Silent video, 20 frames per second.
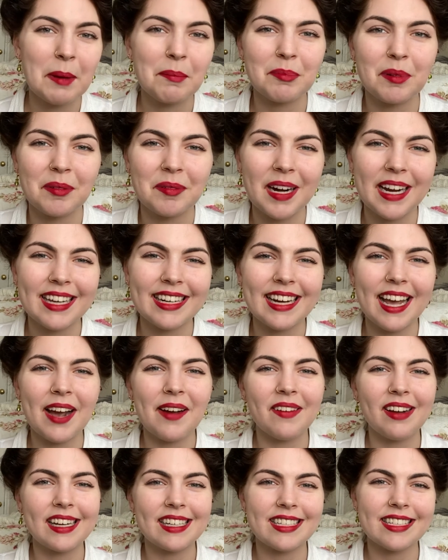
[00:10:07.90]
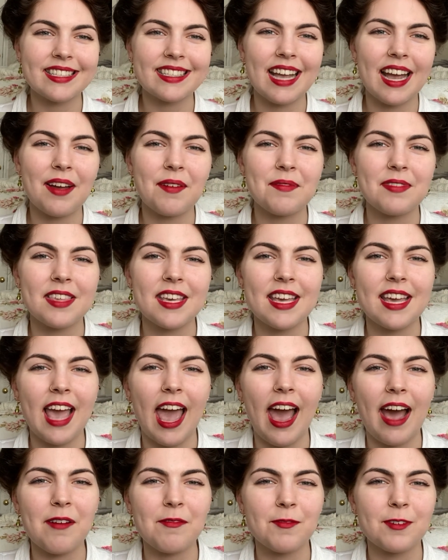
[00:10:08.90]
But right now I just have the
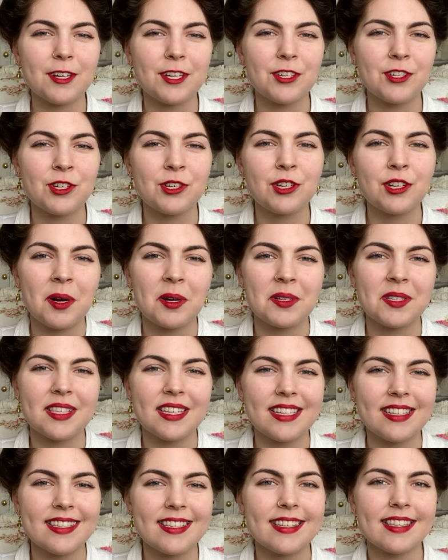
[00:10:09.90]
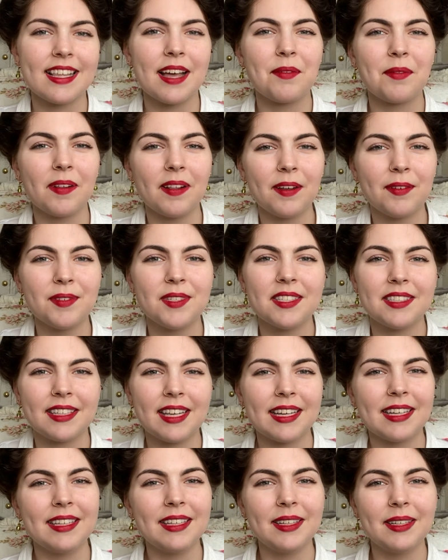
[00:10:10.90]
average person's level of
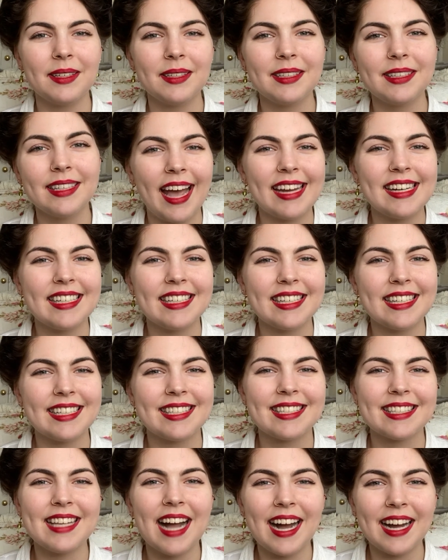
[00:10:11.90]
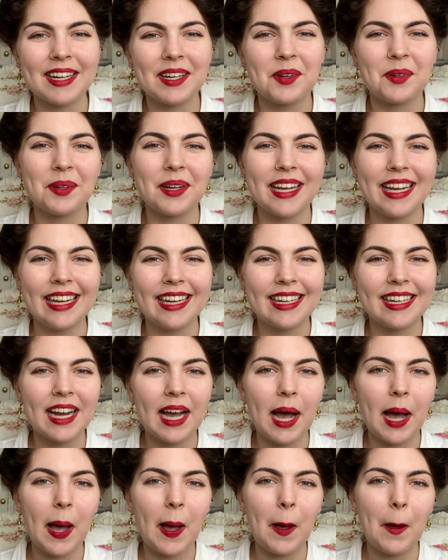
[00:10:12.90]
skill and it's not quite
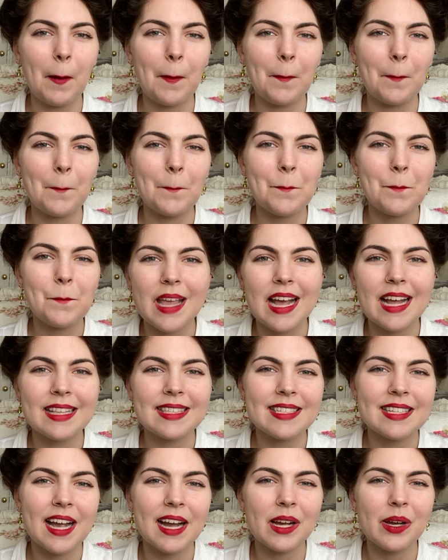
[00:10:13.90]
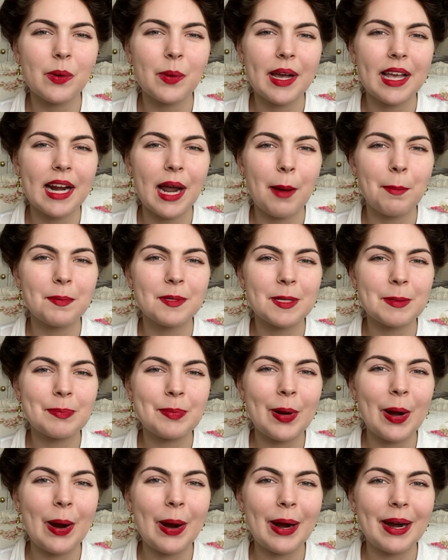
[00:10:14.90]
up to
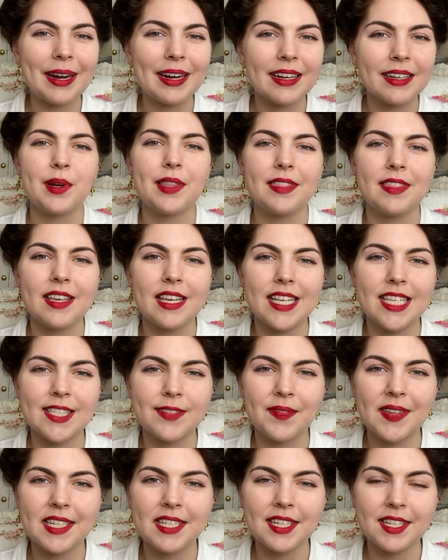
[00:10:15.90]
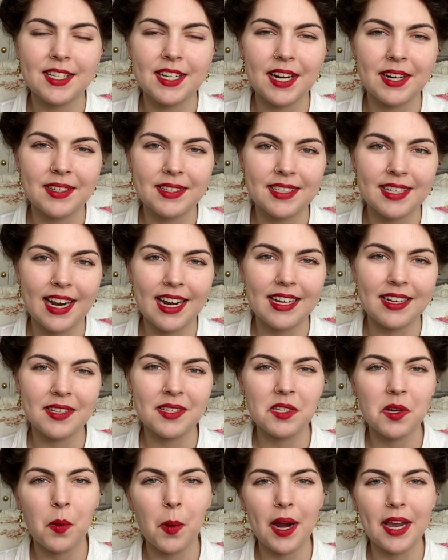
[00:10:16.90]
par with these vintage
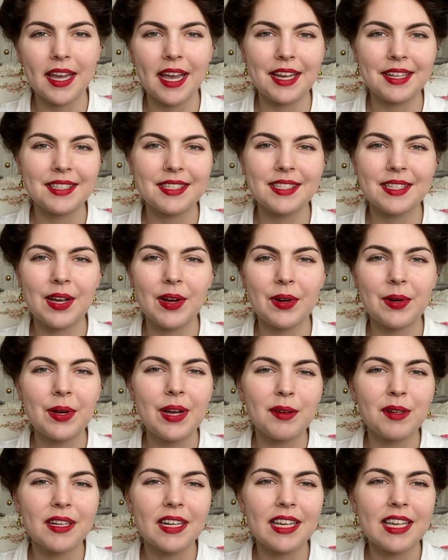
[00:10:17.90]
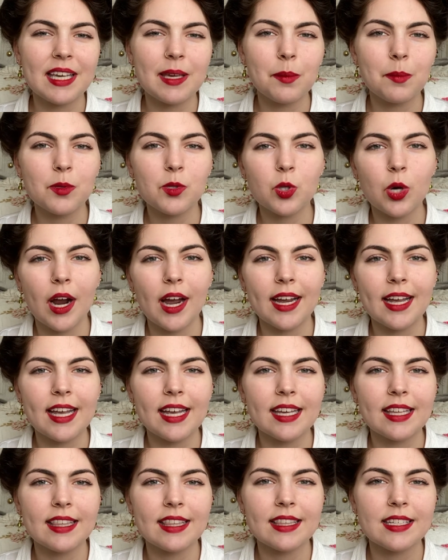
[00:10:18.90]
hairstyles quite yet. So I'm gonna keep
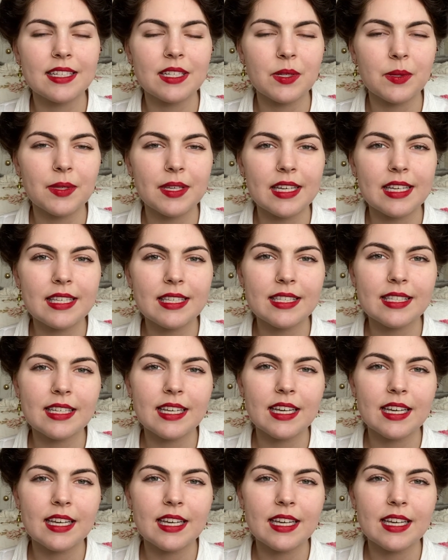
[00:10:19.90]
trying to do this.